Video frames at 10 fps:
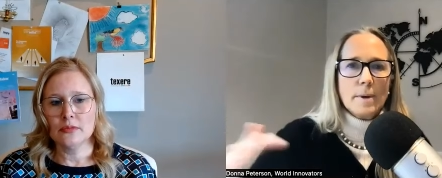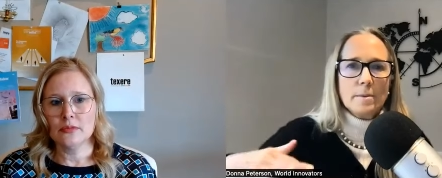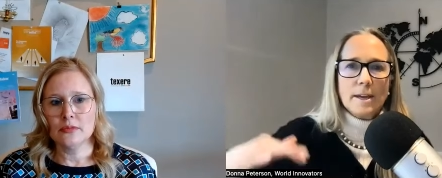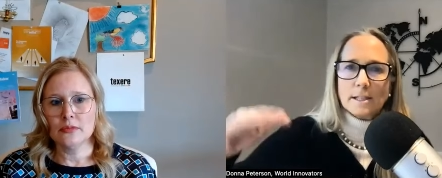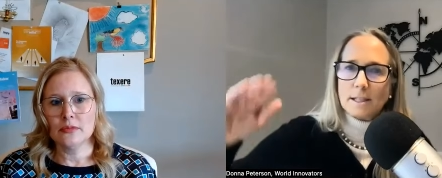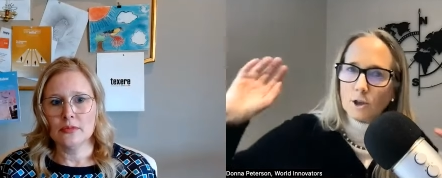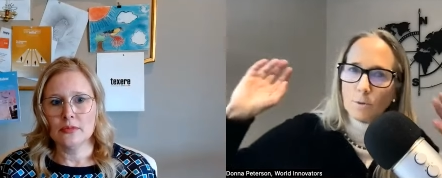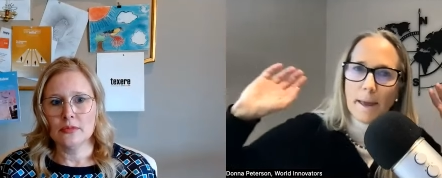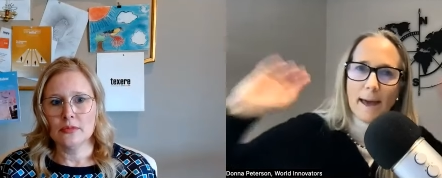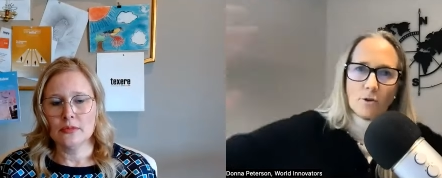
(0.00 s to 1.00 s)
Speaker 1: when it gets your
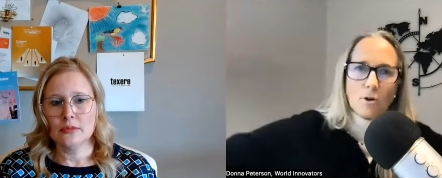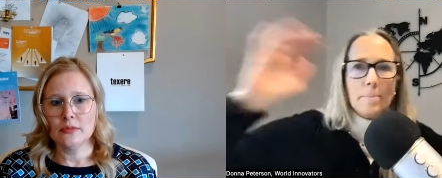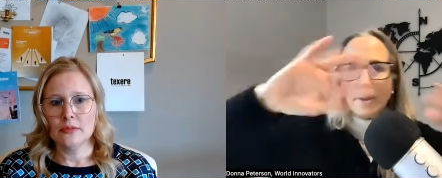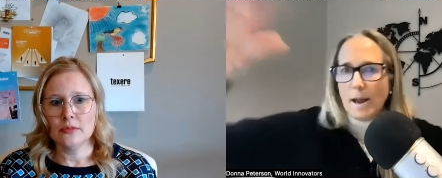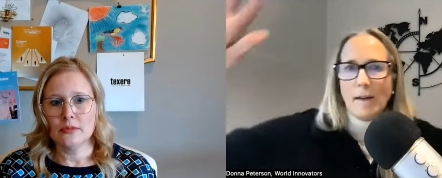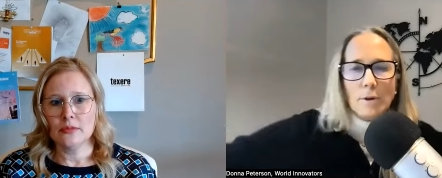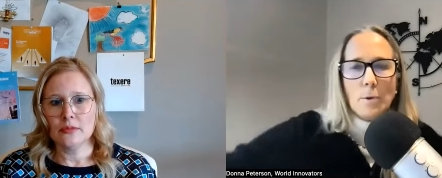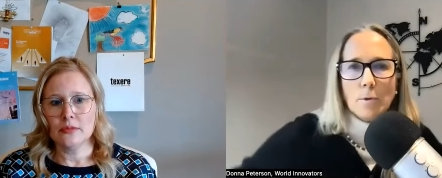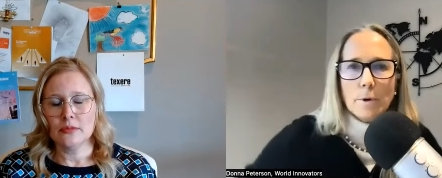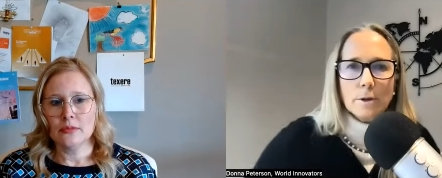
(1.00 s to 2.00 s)
banner up there
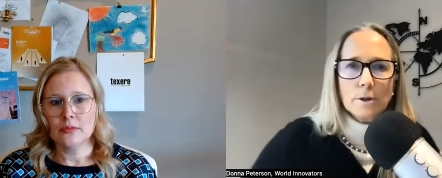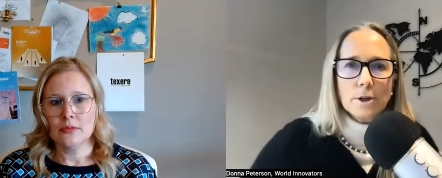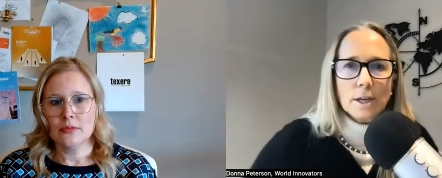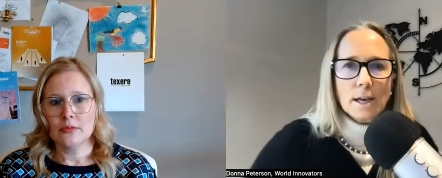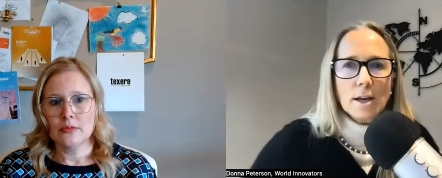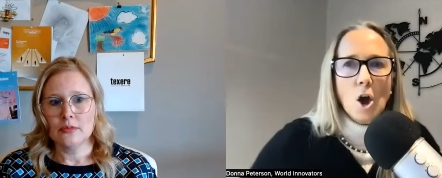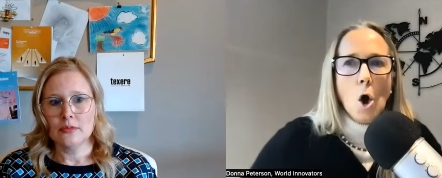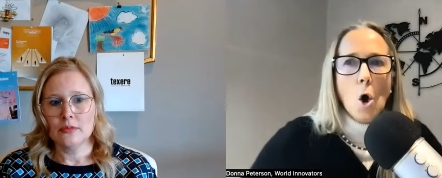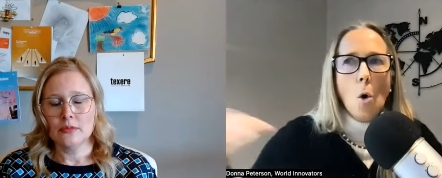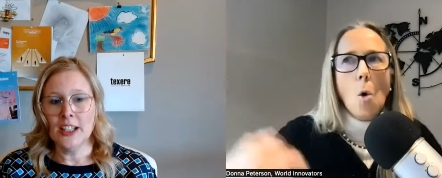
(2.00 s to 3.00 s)
everywhere where they're looking,
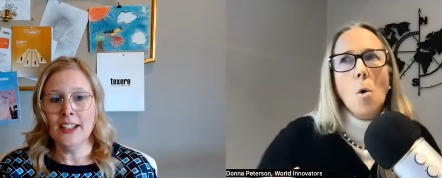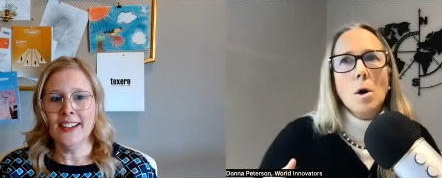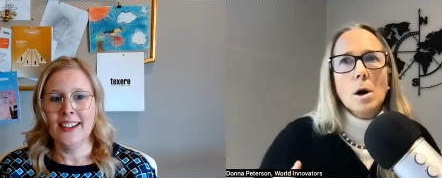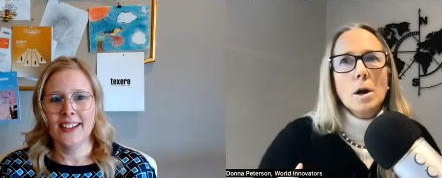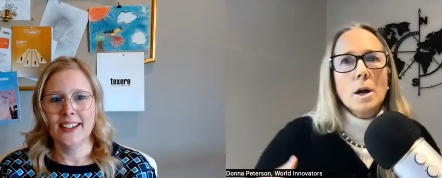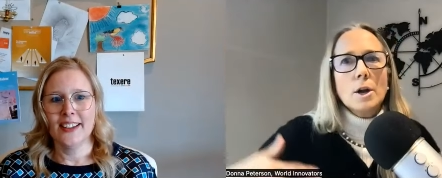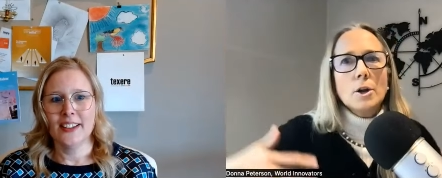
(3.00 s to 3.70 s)
or